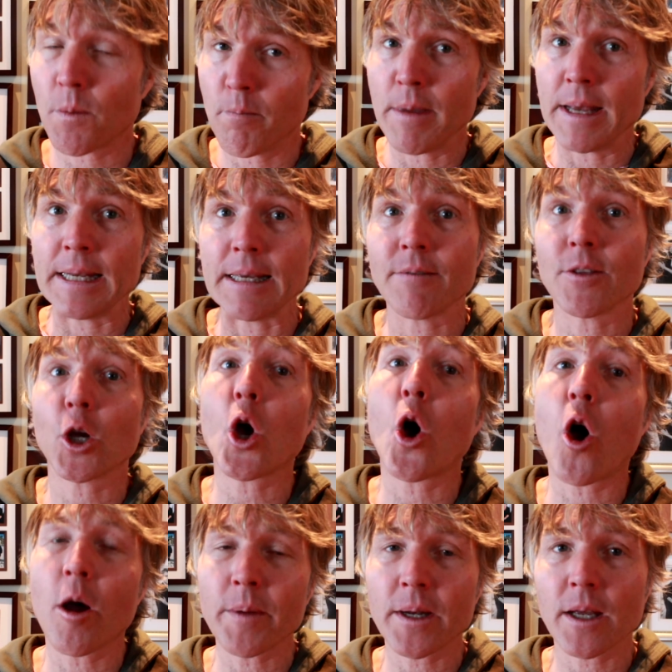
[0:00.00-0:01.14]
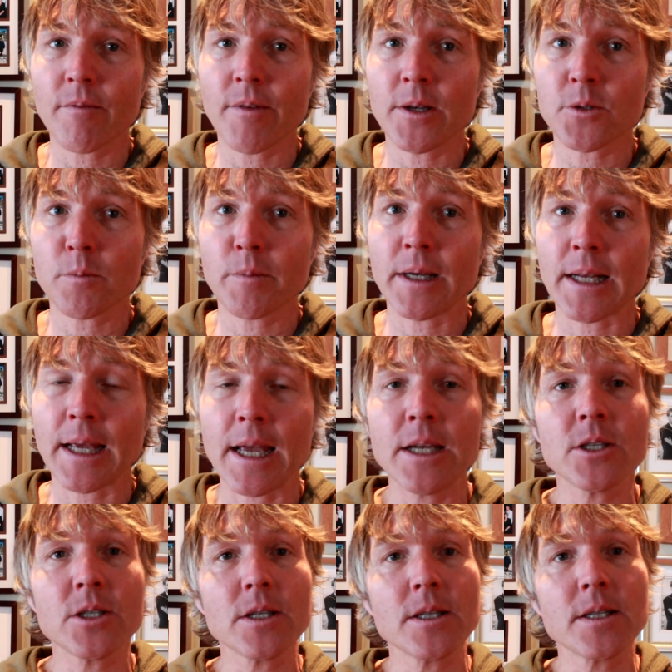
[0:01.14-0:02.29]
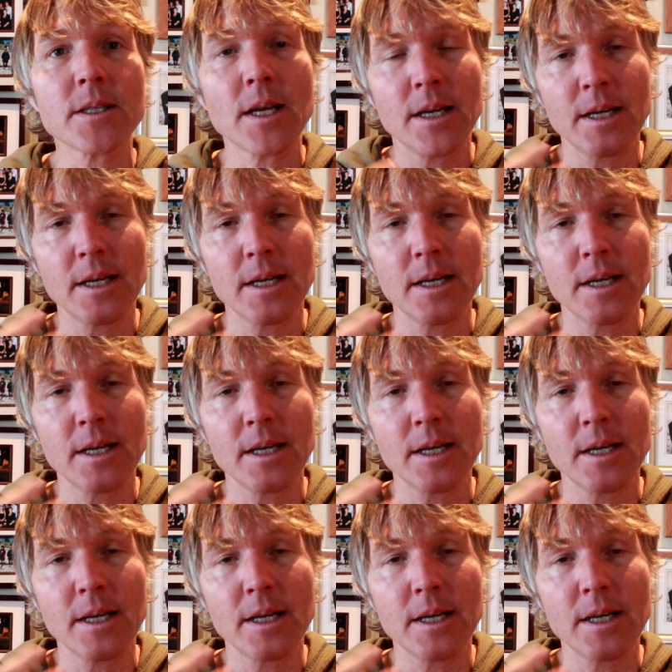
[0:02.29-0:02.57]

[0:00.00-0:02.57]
many of the common conventional medications,